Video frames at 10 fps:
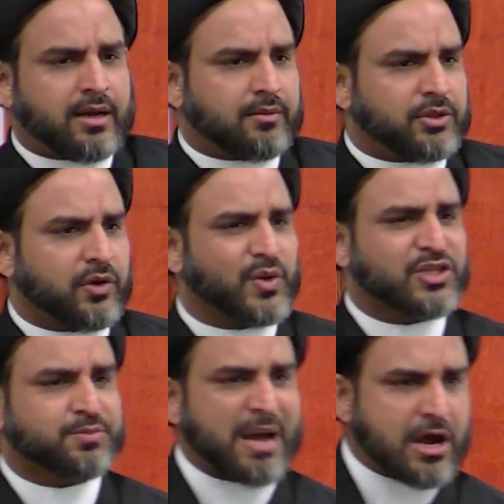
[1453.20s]
a
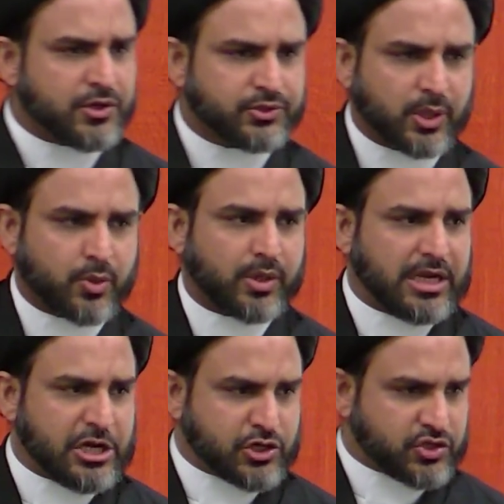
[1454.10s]
spousal
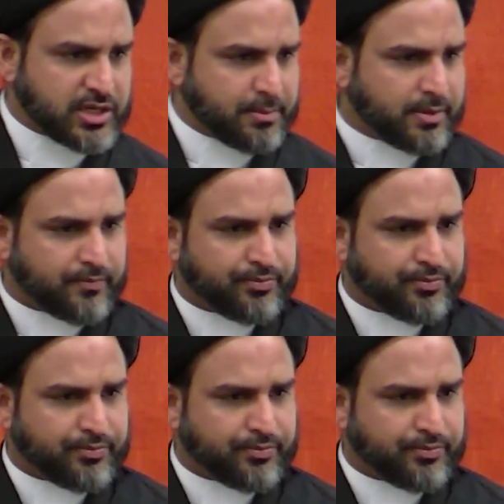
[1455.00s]
relationship.